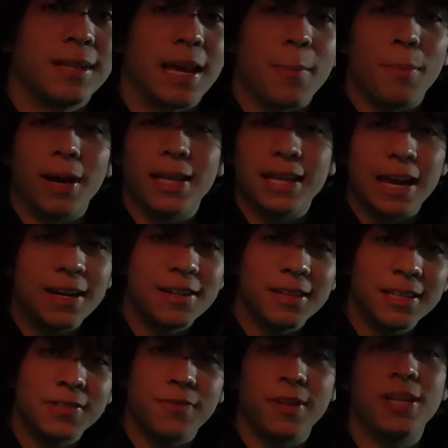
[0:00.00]
And by the end of
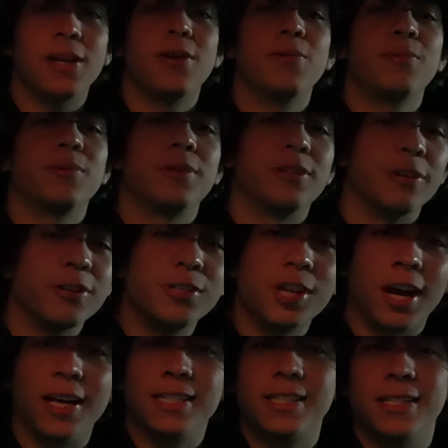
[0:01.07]
this video, your
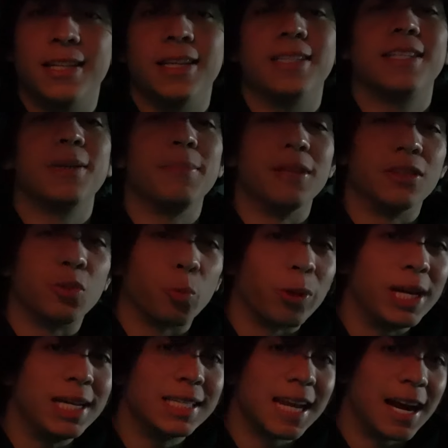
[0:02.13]
Johnson is gonna be
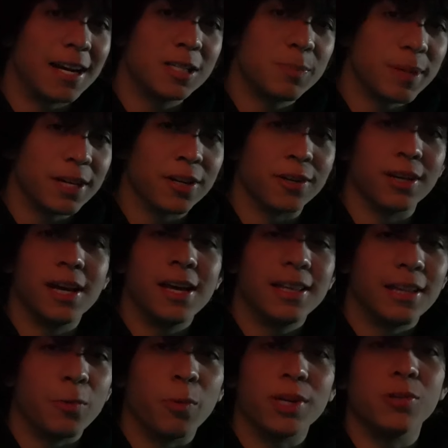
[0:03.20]
three times bigger
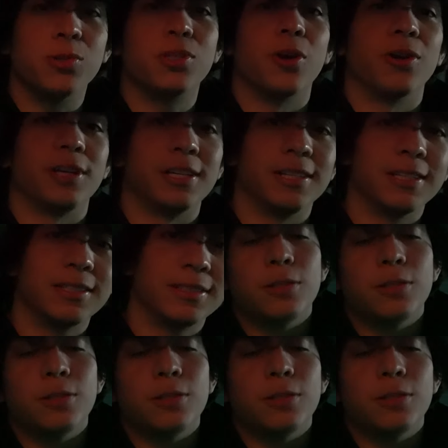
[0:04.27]
than when you started it.